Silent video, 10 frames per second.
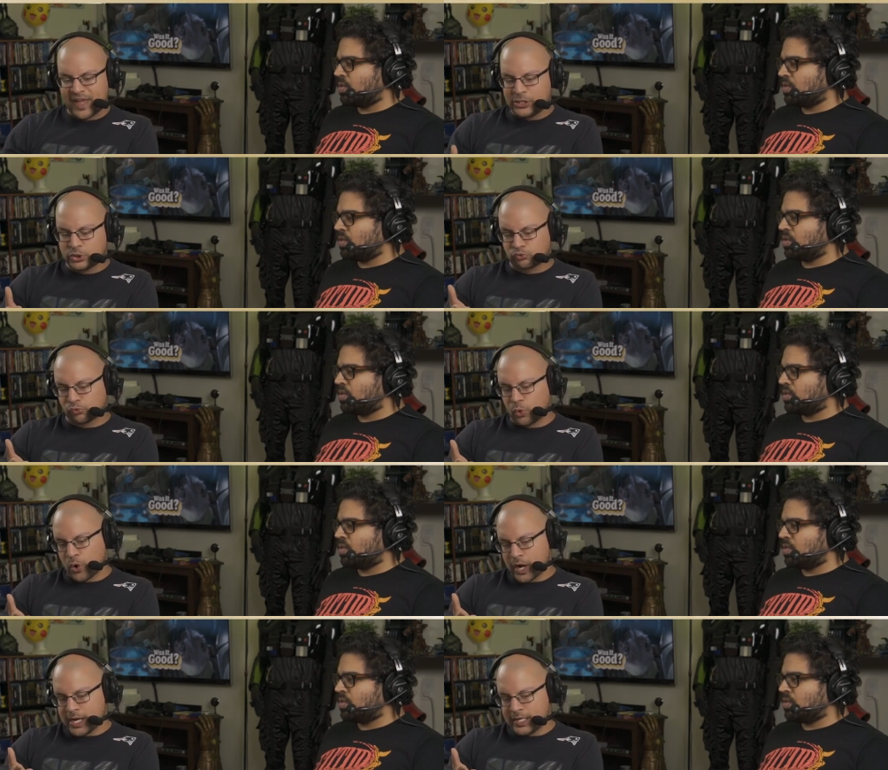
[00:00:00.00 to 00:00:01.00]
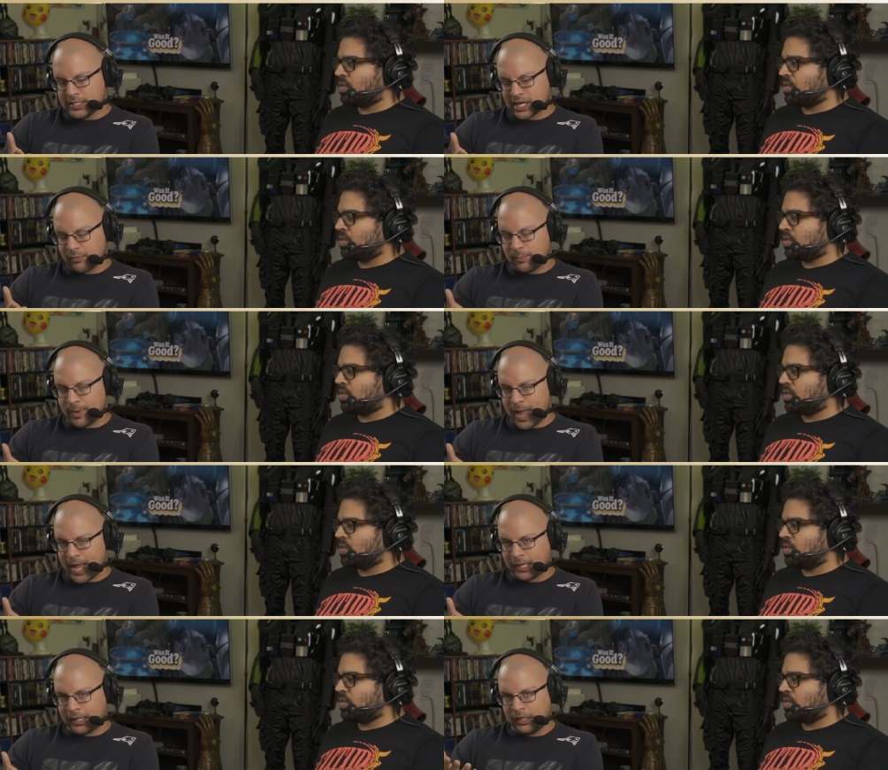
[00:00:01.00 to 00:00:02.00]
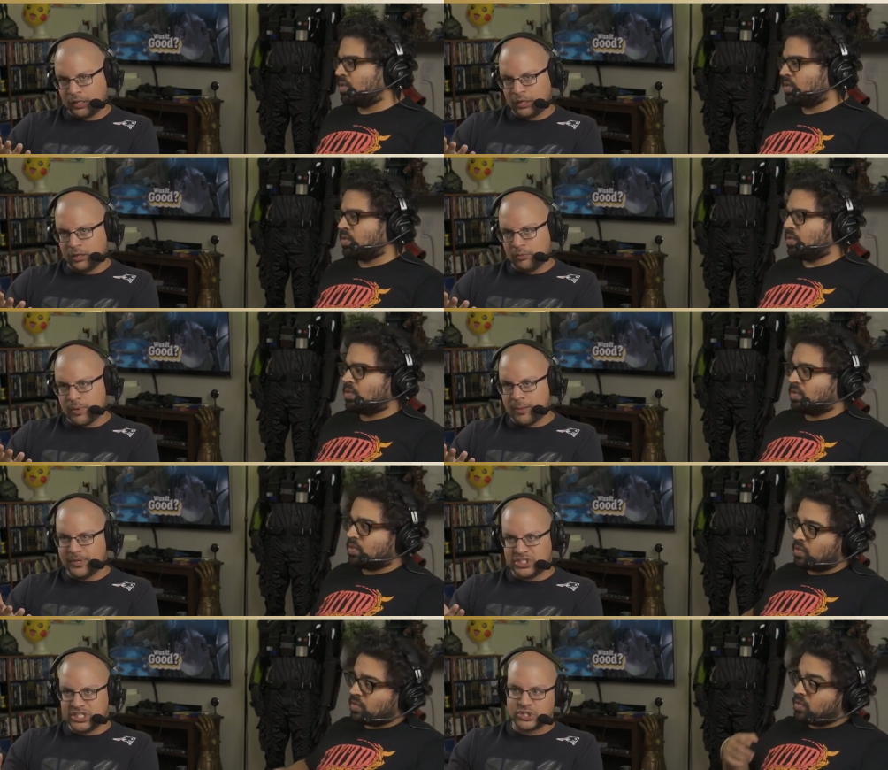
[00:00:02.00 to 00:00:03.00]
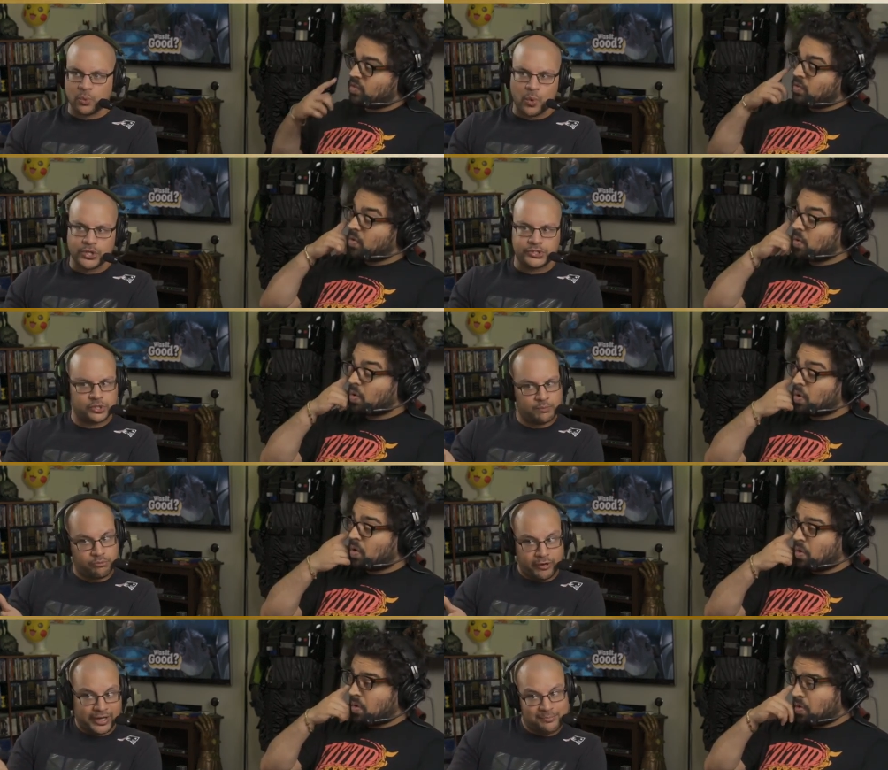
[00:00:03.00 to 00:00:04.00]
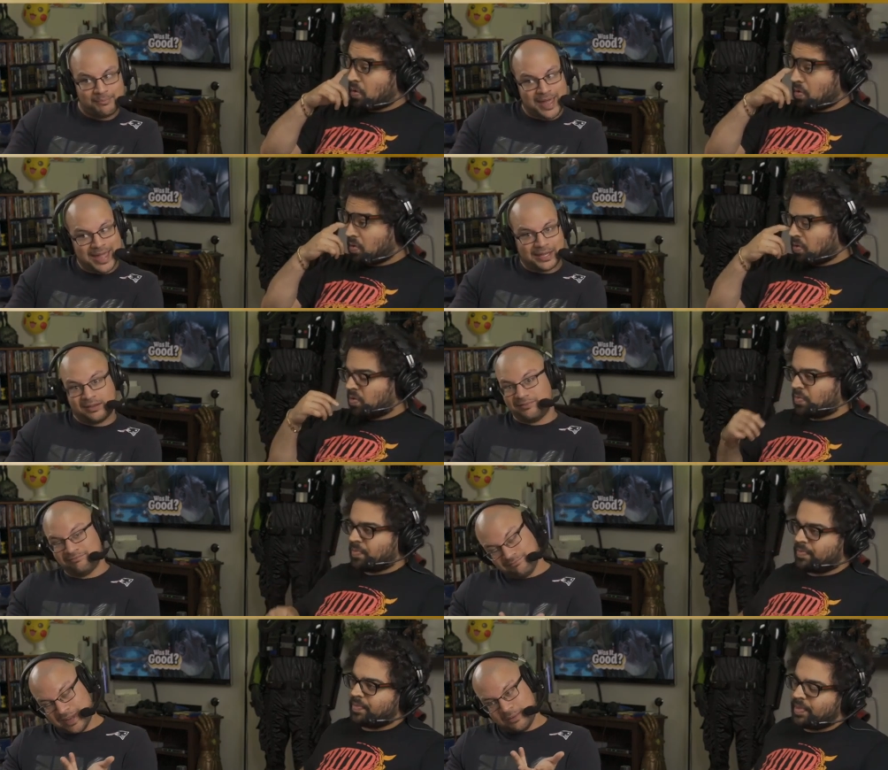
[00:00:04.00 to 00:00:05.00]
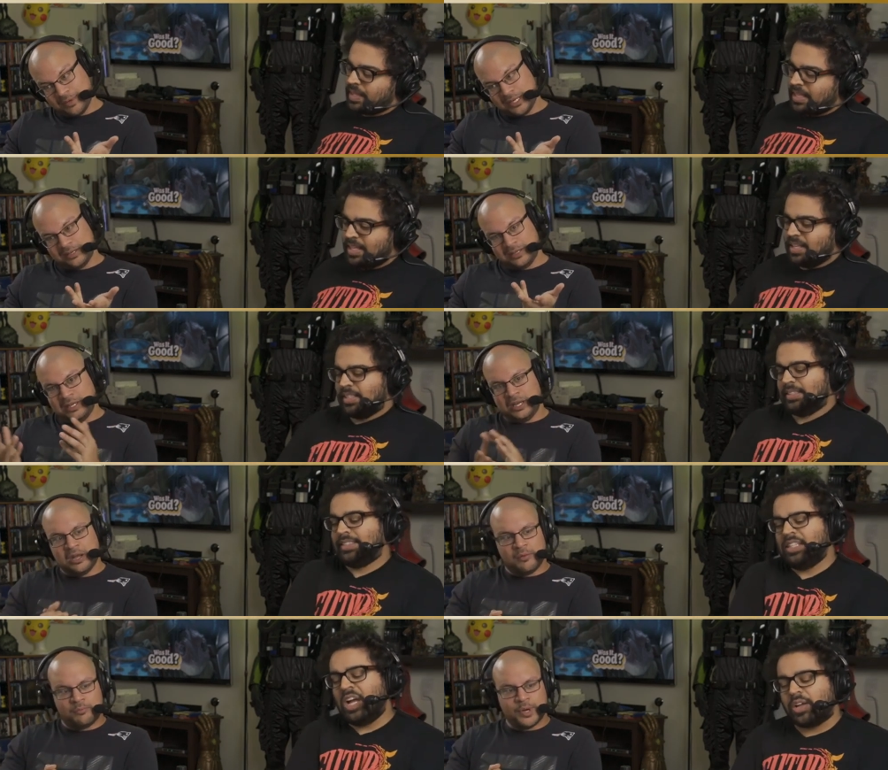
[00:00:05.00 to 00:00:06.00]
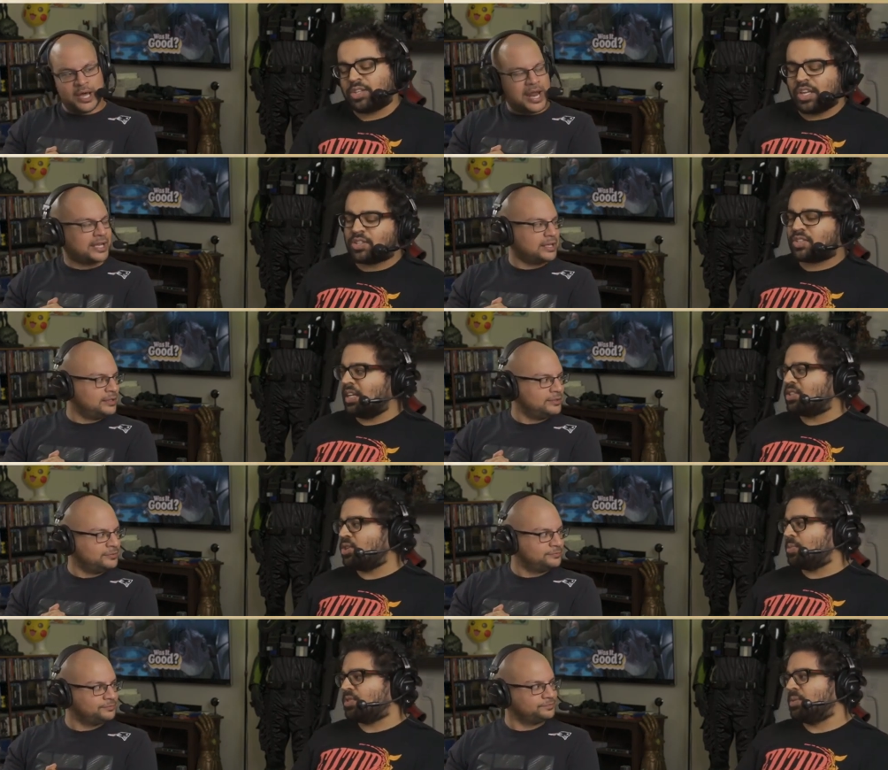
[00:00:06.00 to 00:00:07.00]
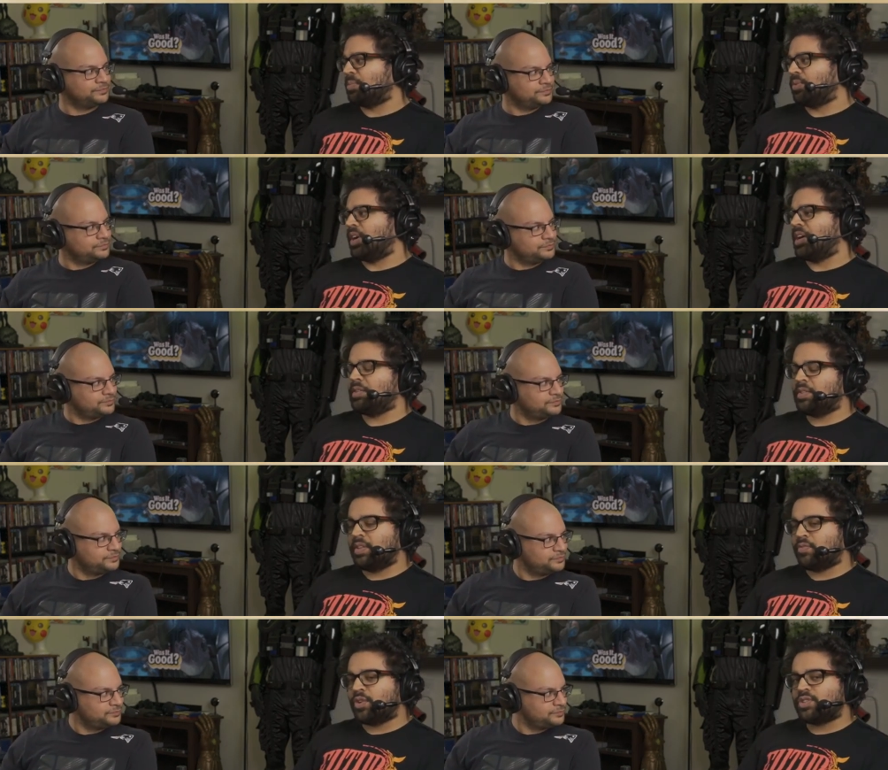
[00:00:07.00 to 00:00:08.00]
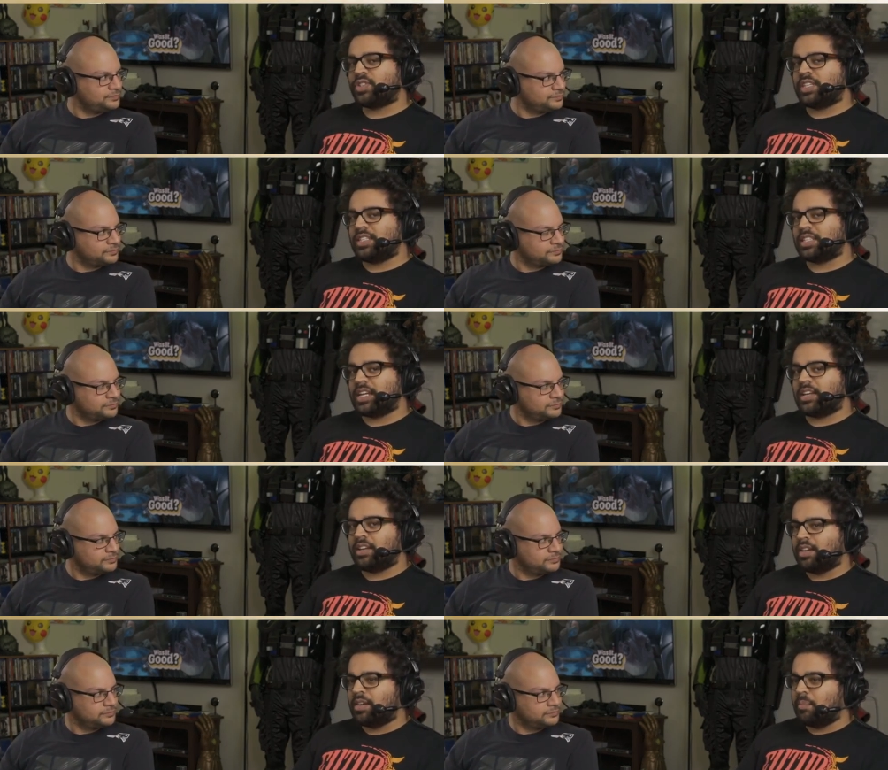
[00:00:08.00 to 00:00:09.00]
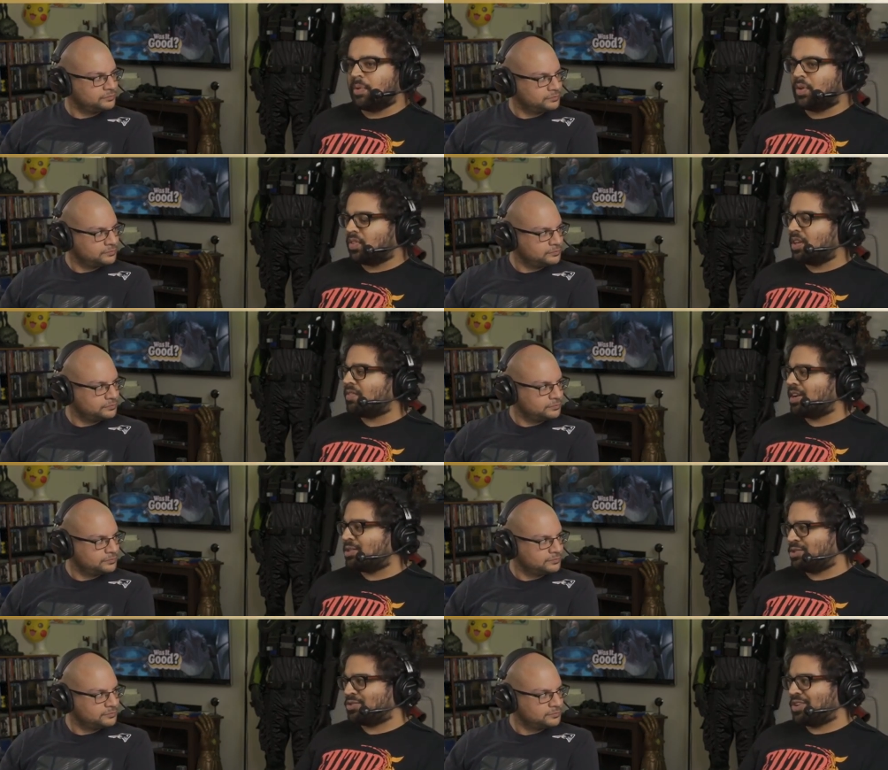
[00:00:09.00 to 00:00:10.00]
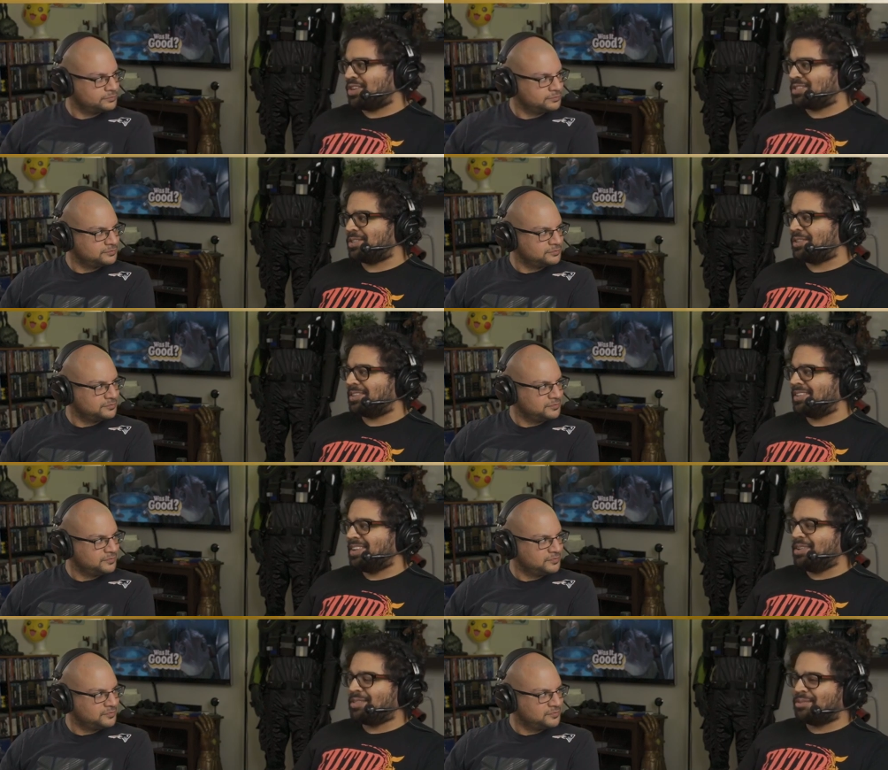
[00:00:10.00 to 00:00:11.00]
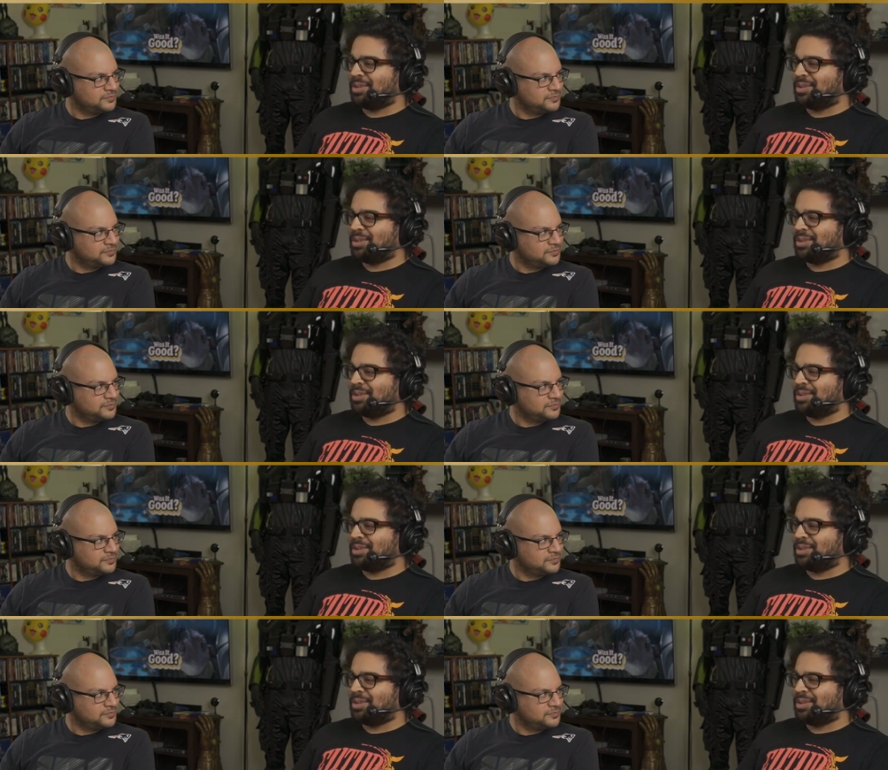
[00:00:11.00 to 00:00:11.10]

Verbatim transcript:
Speaker 1: if that droid is coming back, maybe she's the one to bring him back. Maybe
Speaker 2: no, it's, it's, it's super simple, right? The first season built the Avengers roster. Oh God!